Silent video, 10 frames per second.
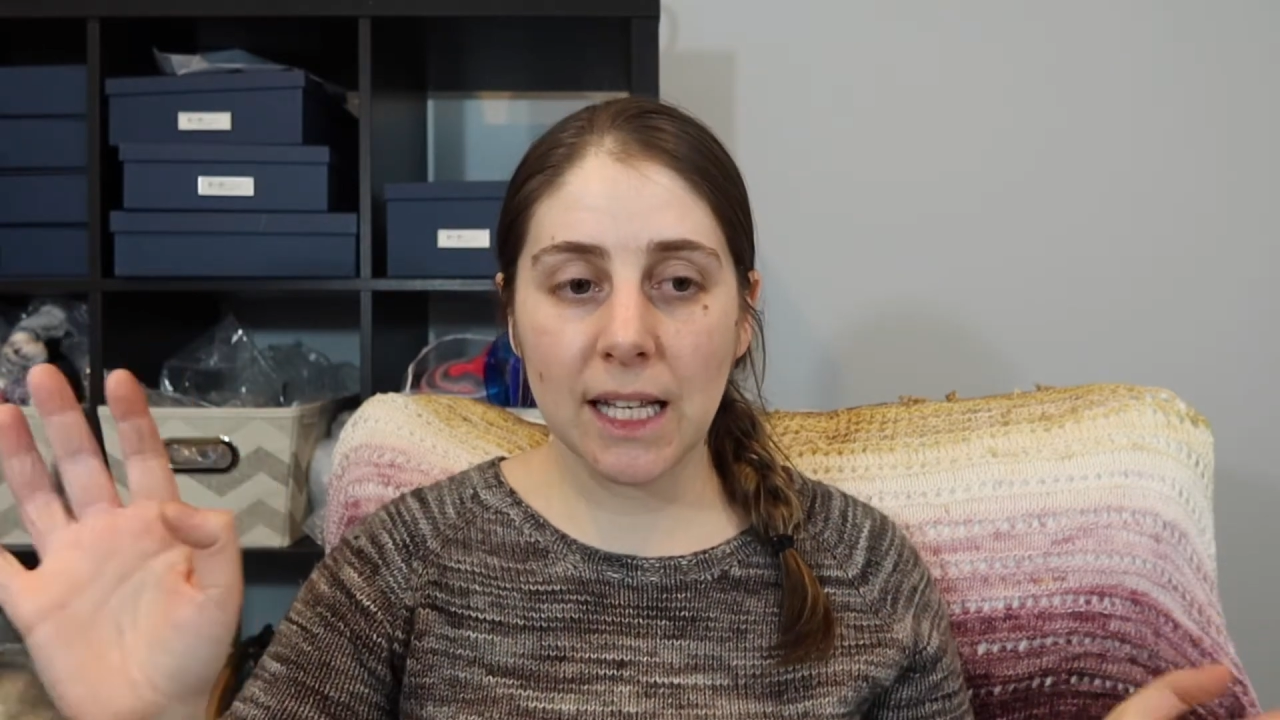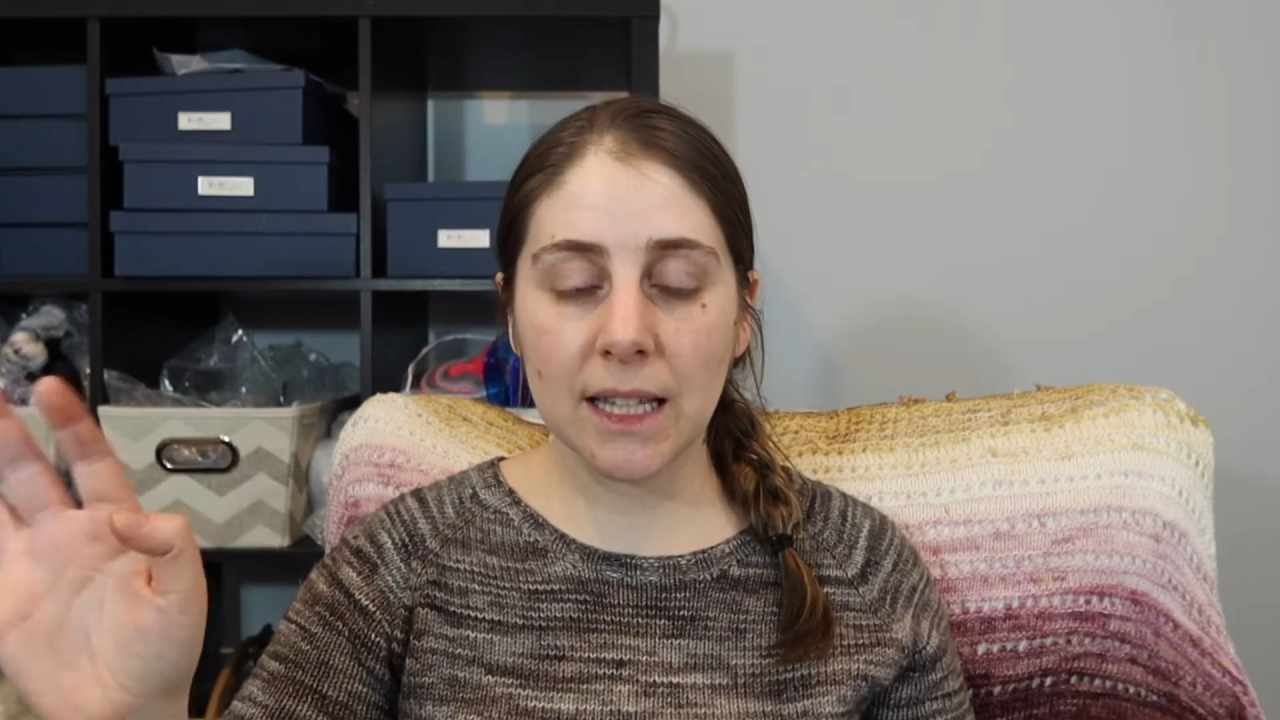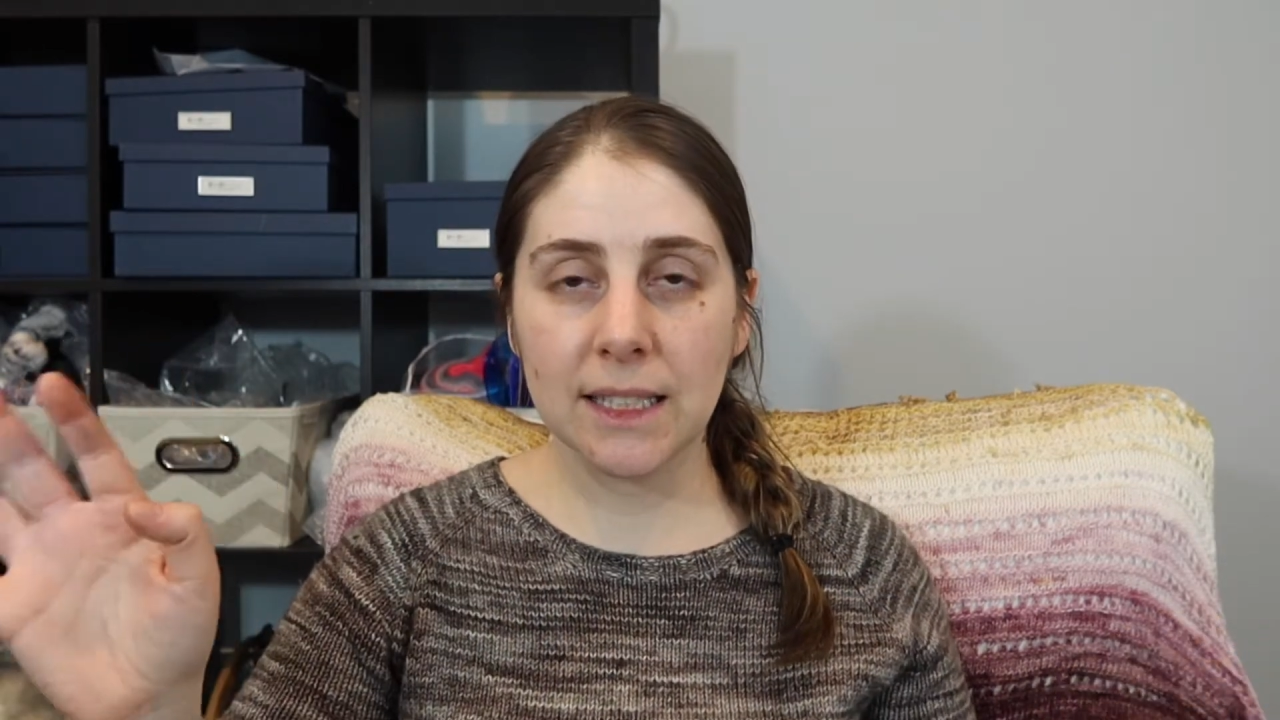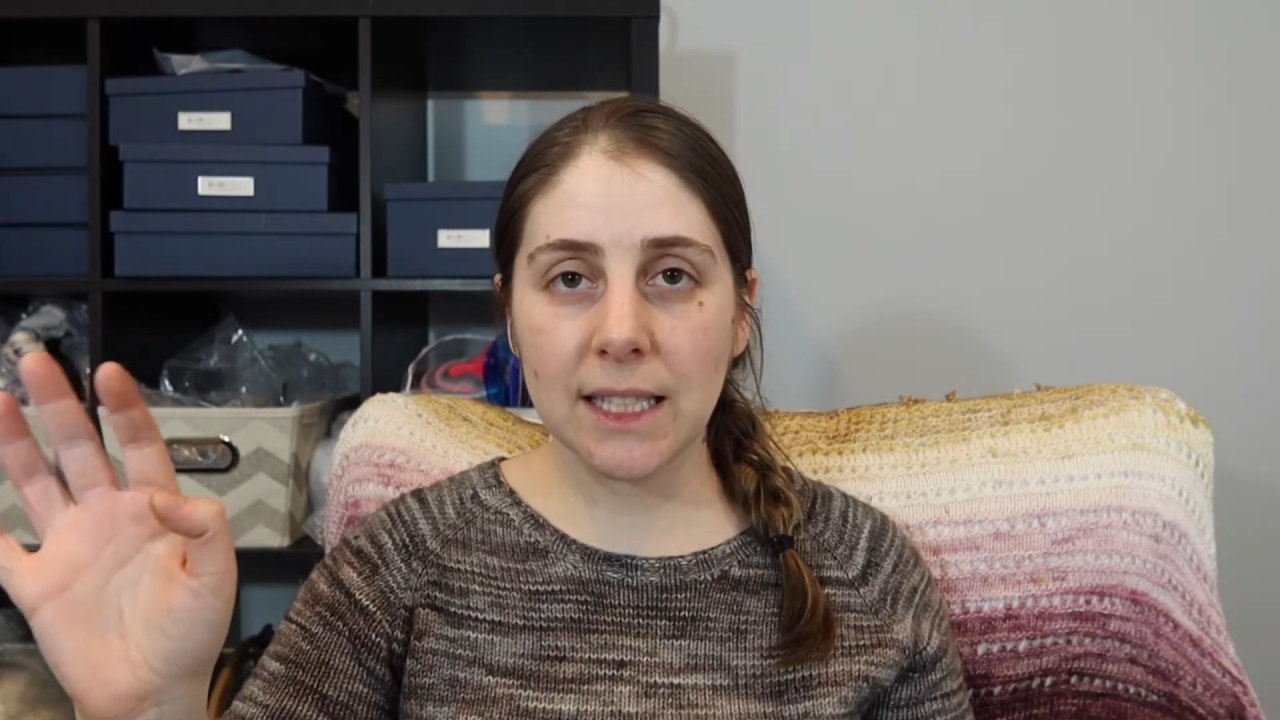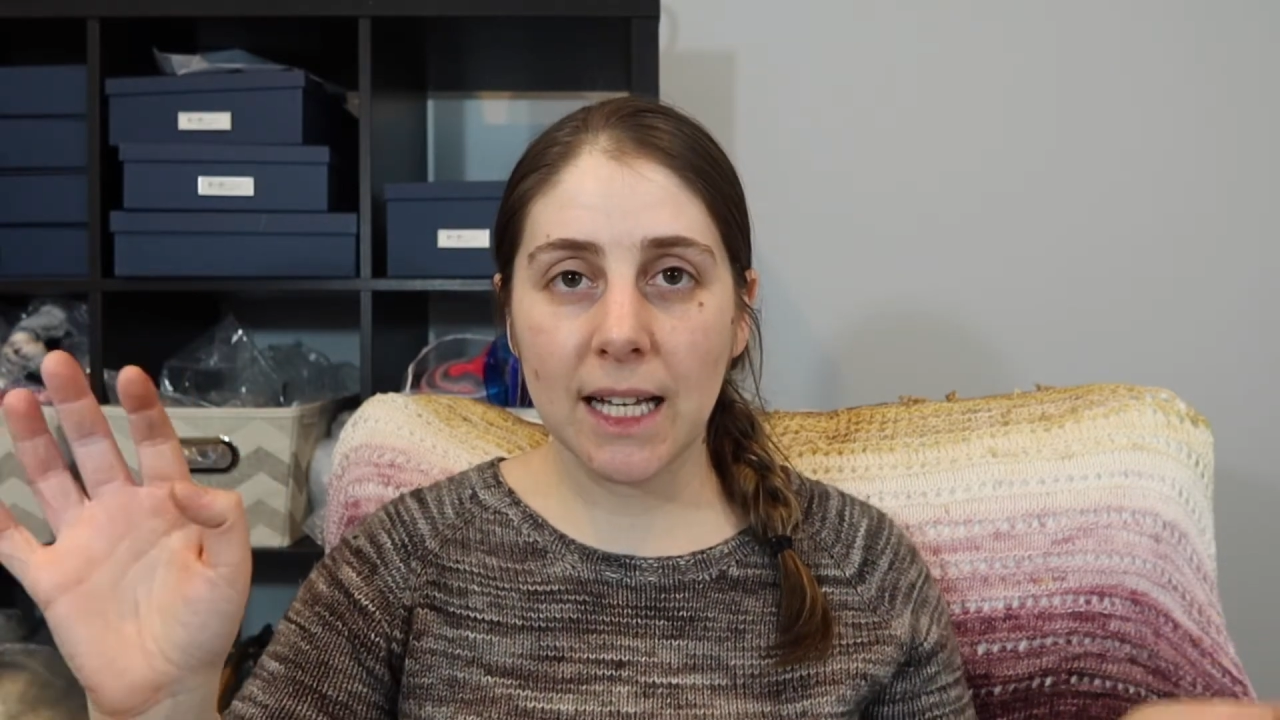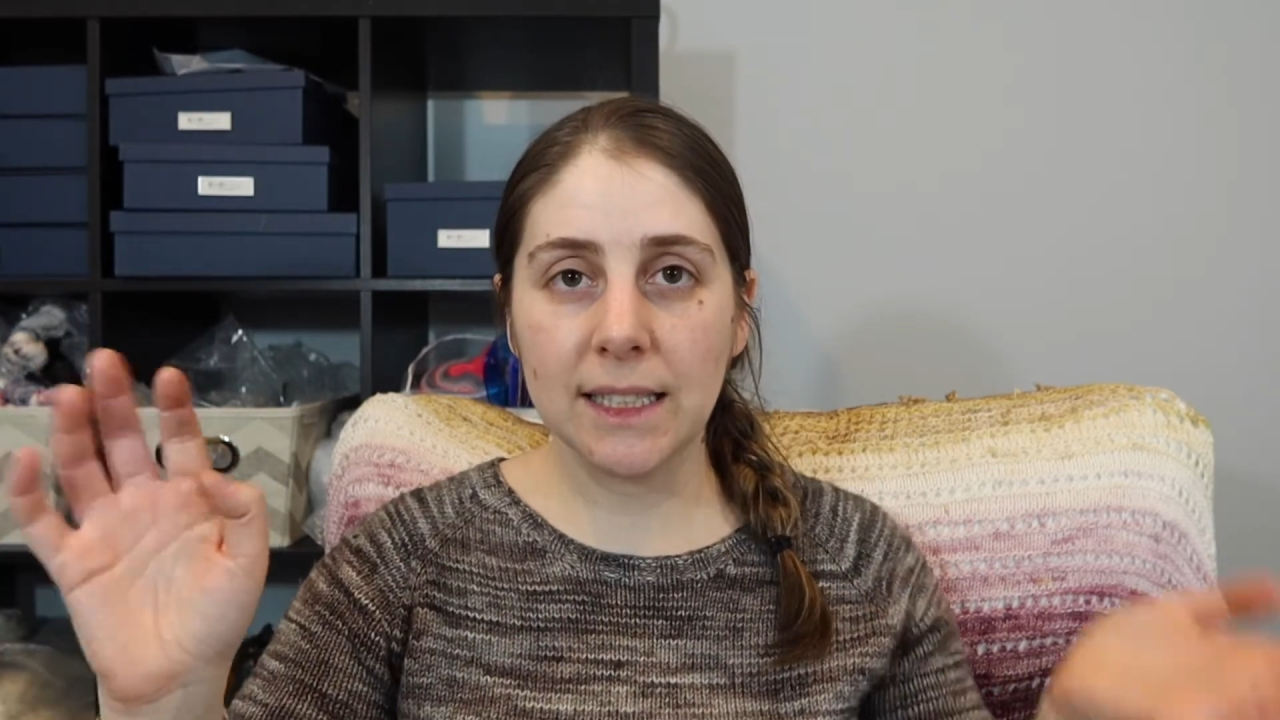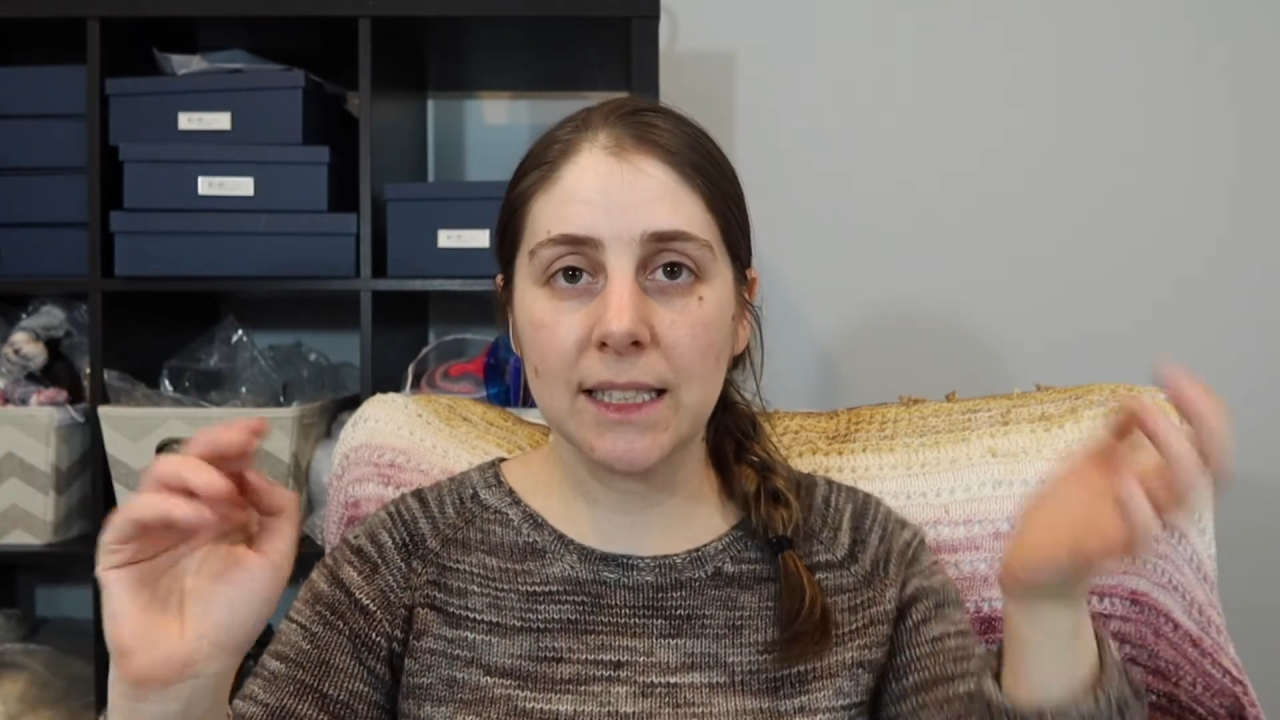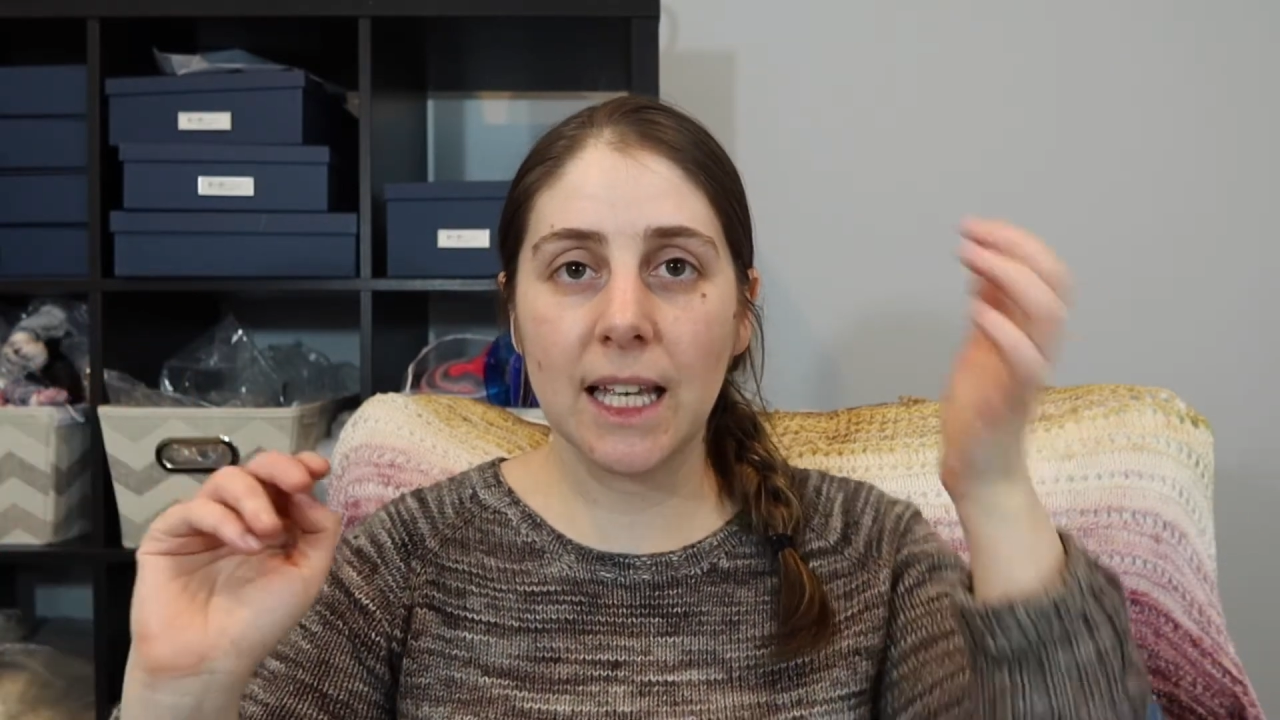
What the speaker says: and the size